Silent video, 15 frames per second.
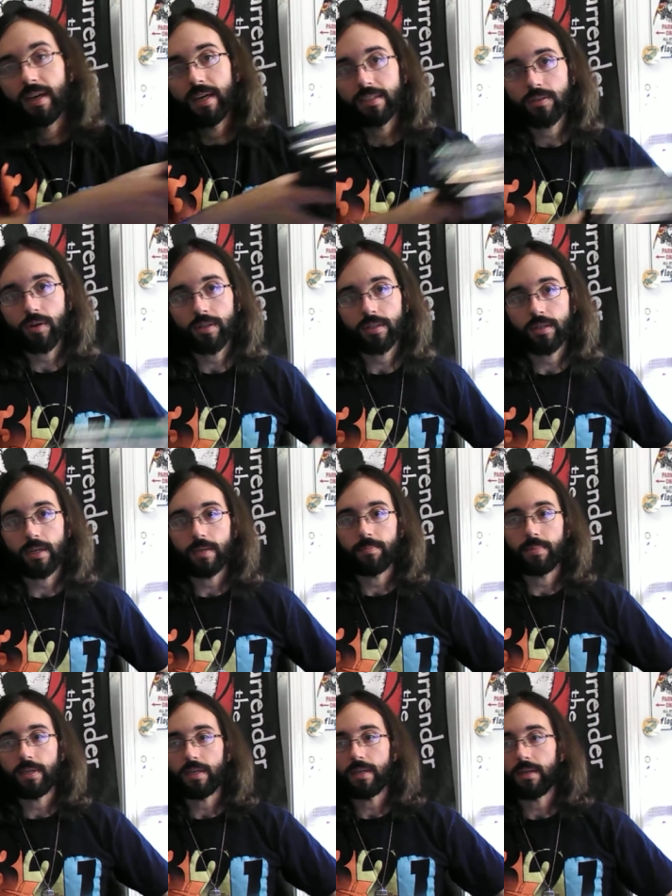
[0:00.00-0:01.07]
and so I thought I'd
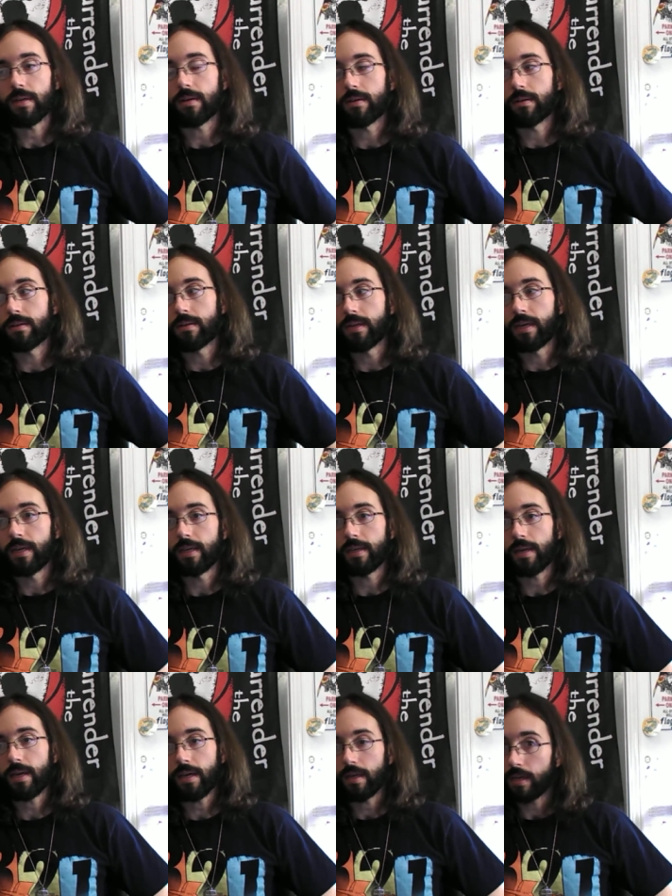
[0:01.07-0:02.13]
be all like,
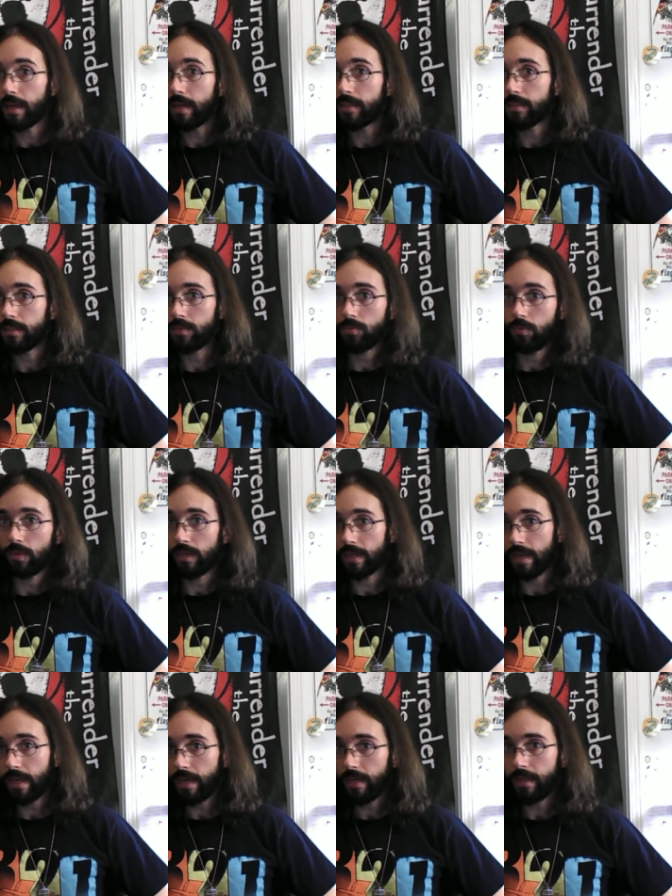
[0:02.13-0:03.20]
hey guys, this is what I
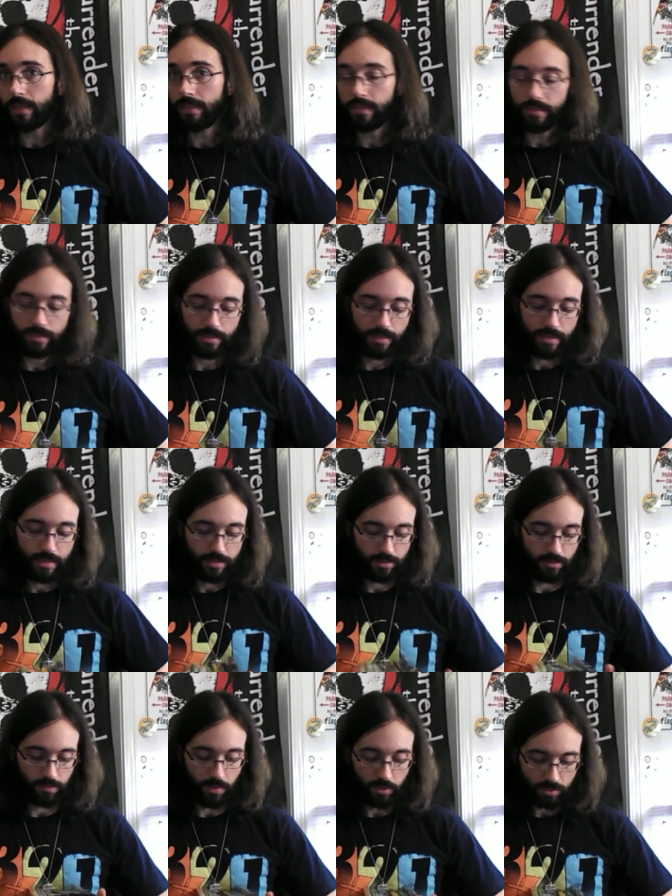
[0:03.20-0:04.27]
got lately.
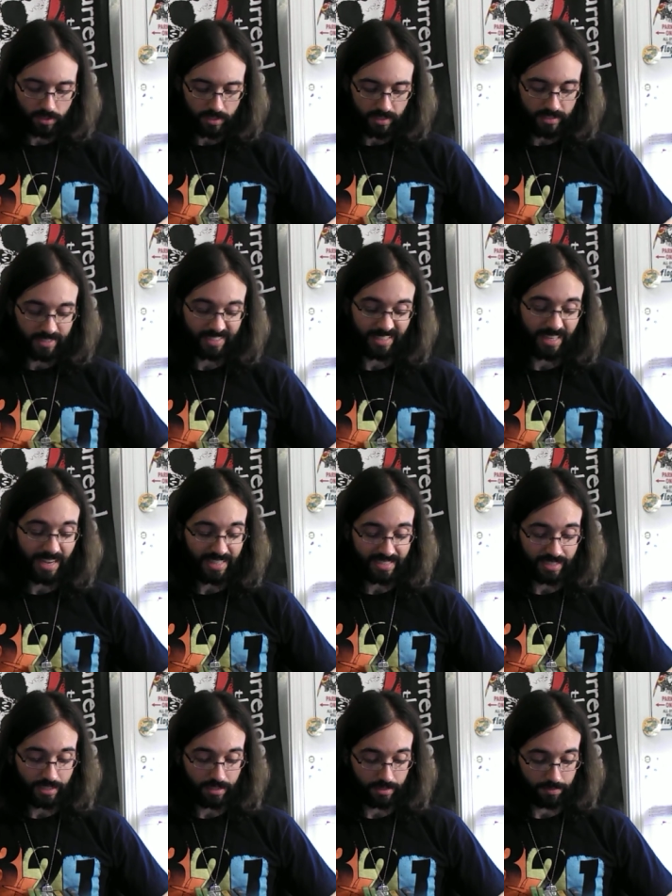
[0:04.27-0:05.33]
So most of this is
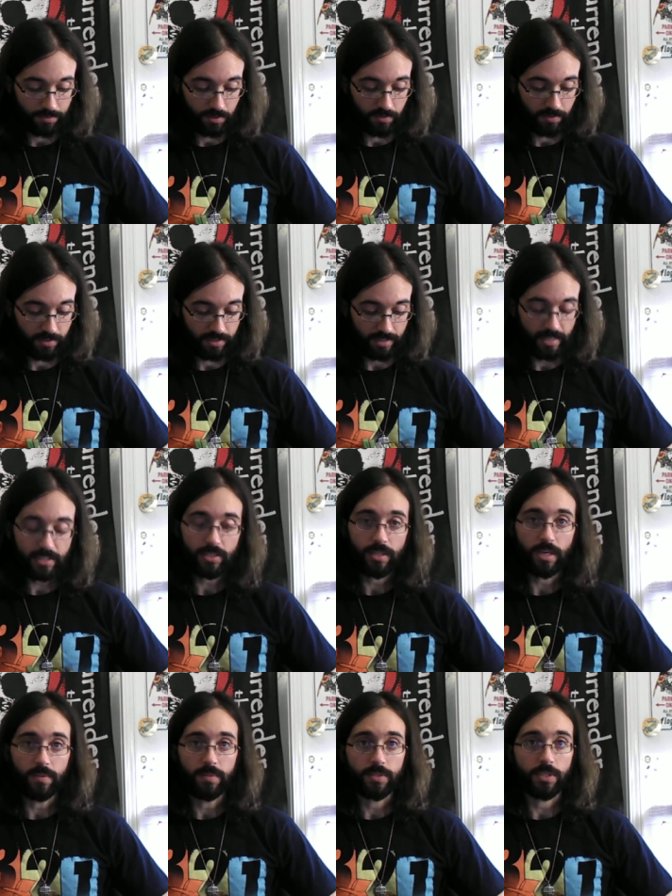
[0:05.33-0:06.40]
Godzilla movies. Actually,
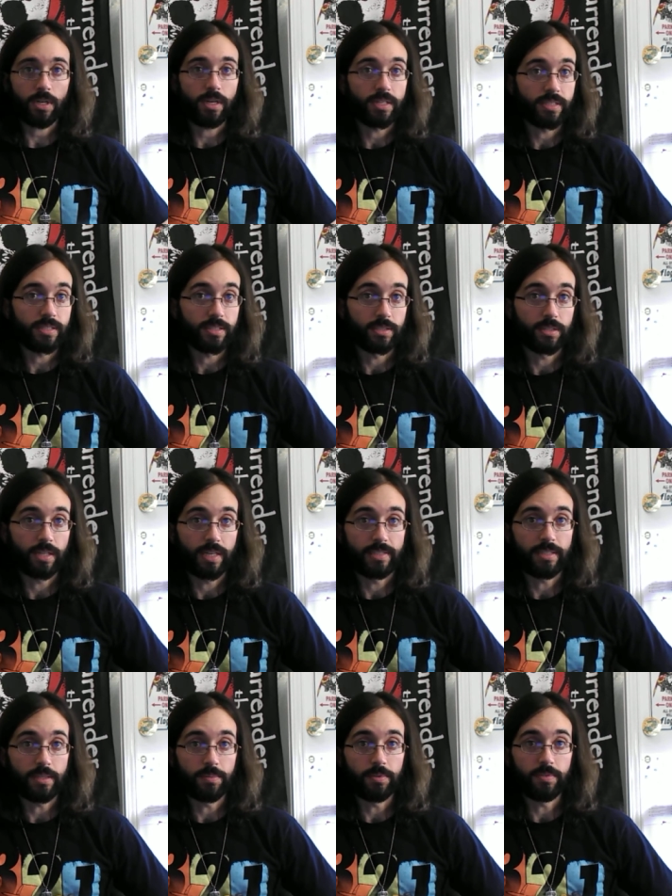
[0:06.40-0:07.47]
almost all of this is
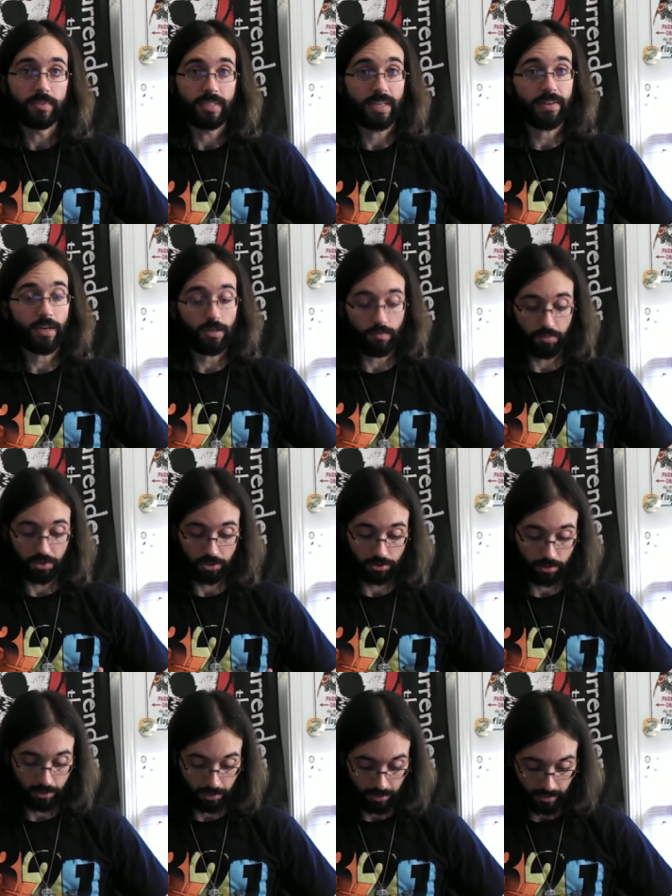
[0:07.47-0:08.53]
Godzilla movies, and I got a bunch
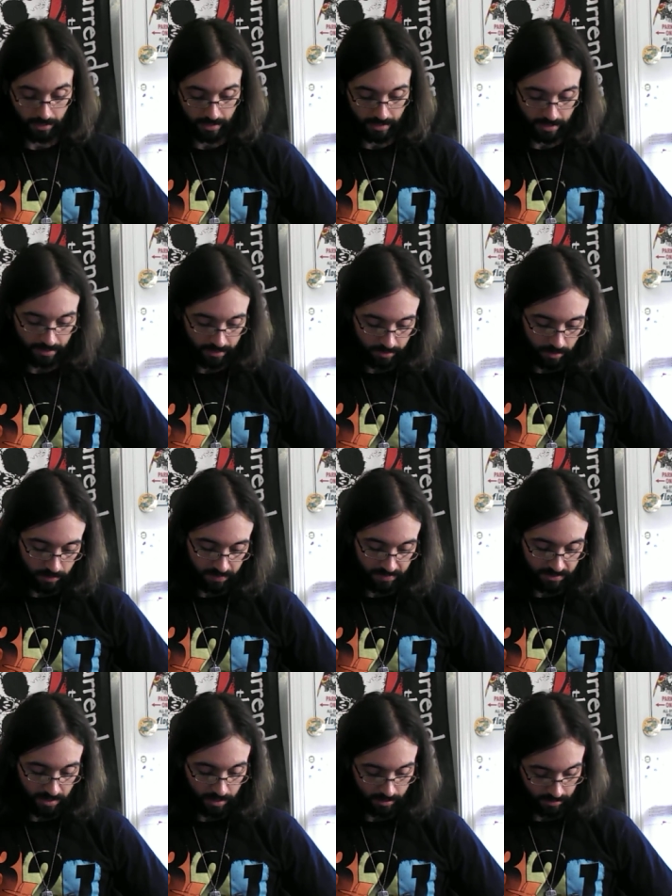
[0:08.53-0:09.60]
lately. Now, I don't know if I've
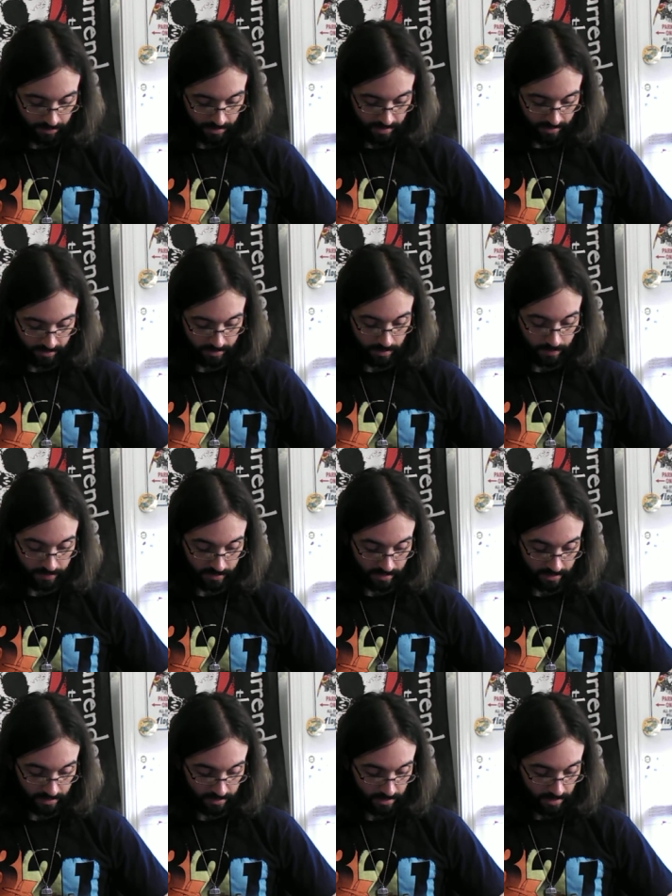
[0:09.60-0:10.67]
talked about some of
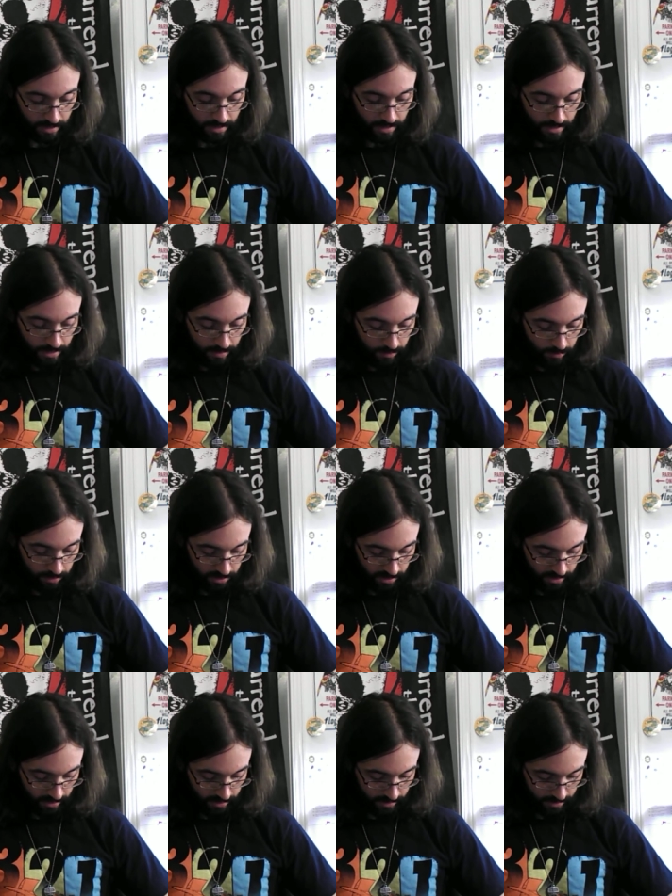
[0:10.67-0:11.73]
these,
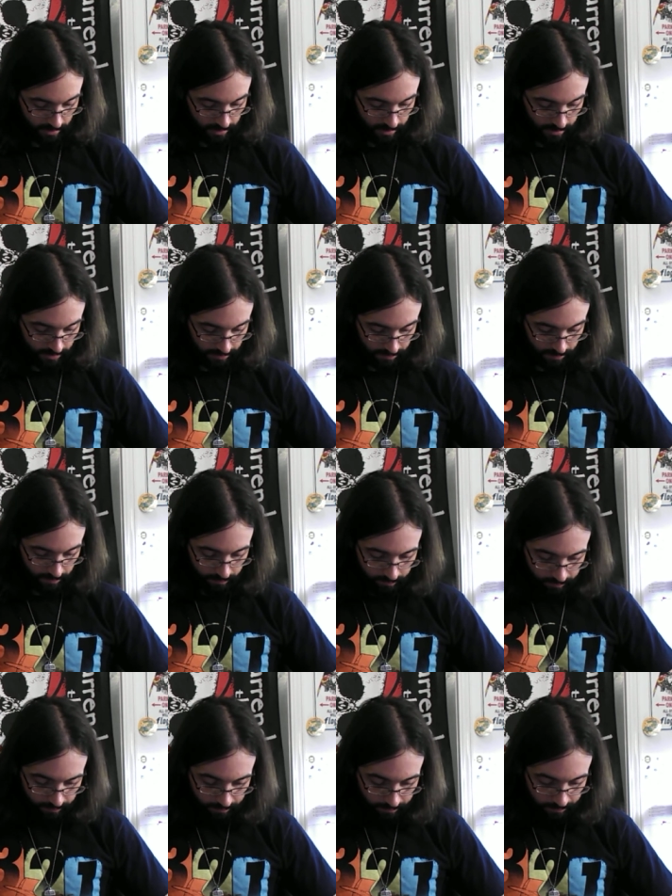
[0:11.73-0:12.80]
but a
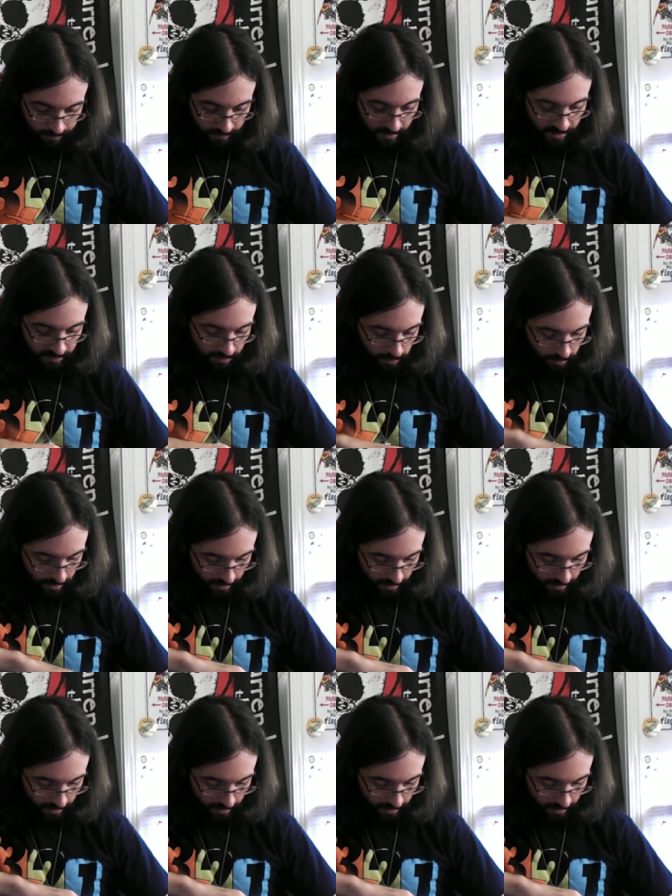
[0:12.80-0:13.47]
few